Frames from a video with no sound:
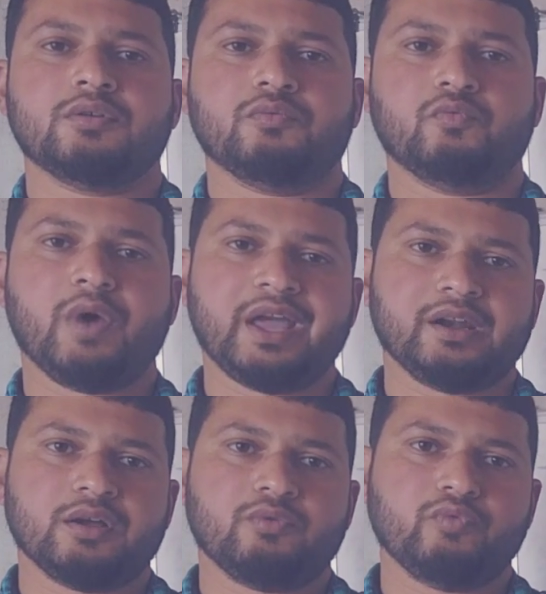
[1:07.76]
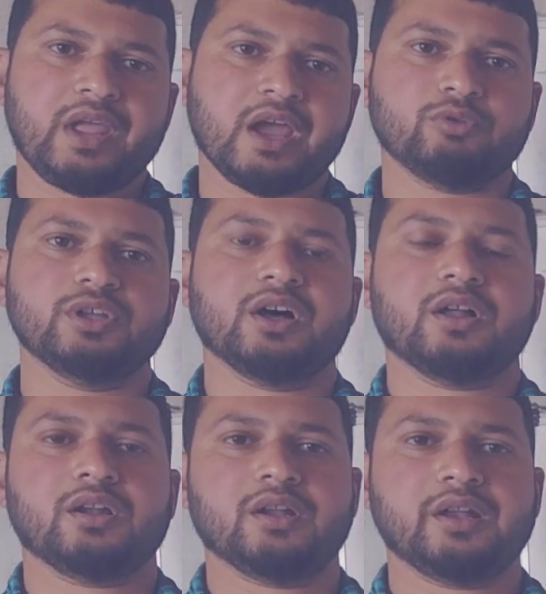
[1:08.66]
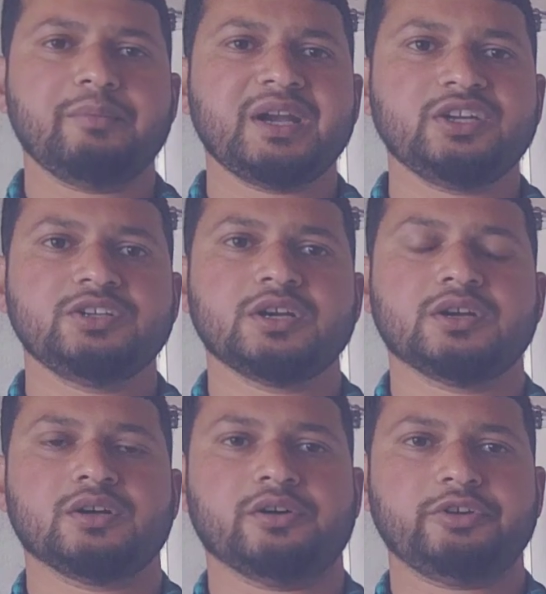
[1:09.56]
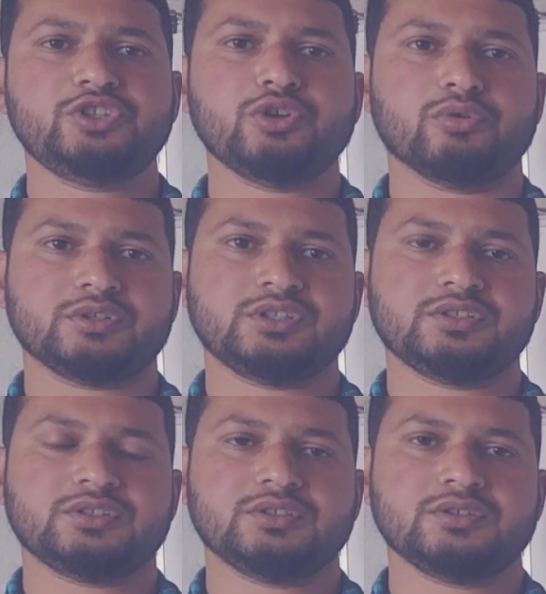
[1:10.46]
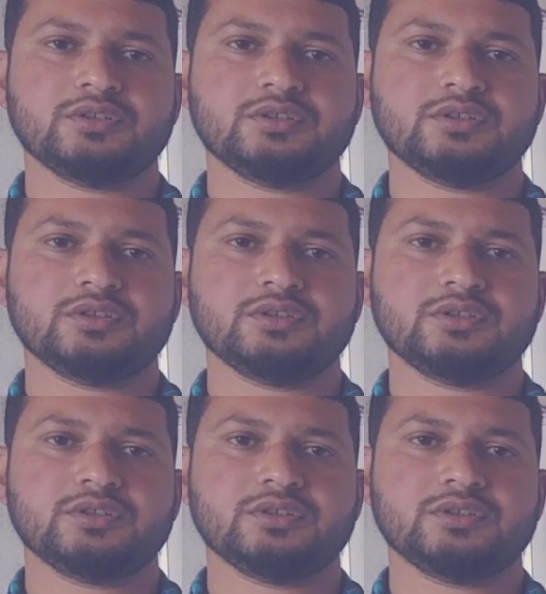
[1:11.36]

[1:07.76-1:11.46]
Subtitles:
where we have the limited resources,